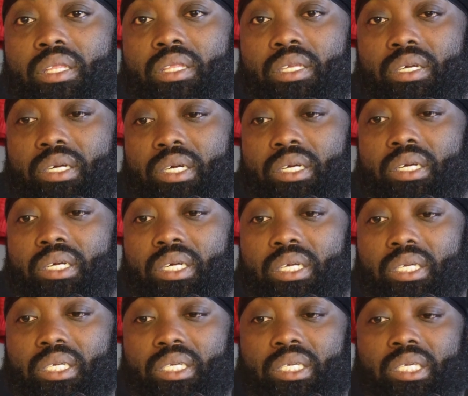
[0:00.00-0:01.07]
They're
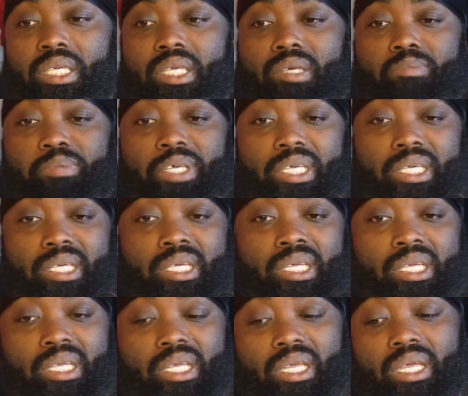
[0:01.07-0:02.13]

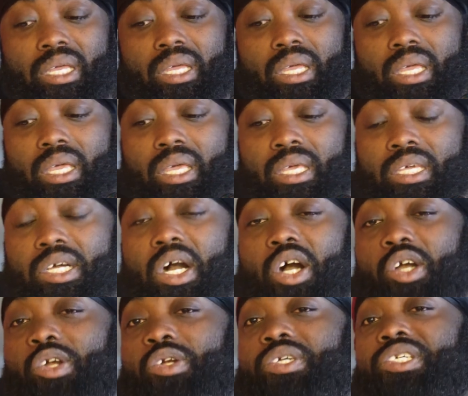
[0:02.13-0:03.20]
keeping a
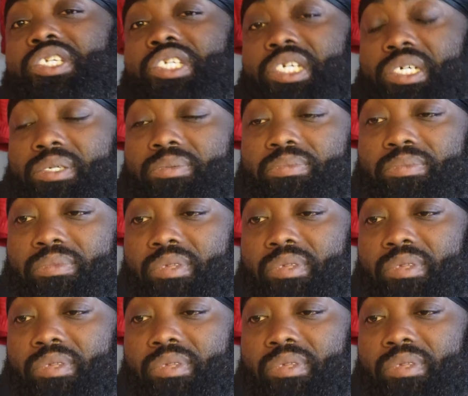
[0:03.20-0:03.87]
concrete shell.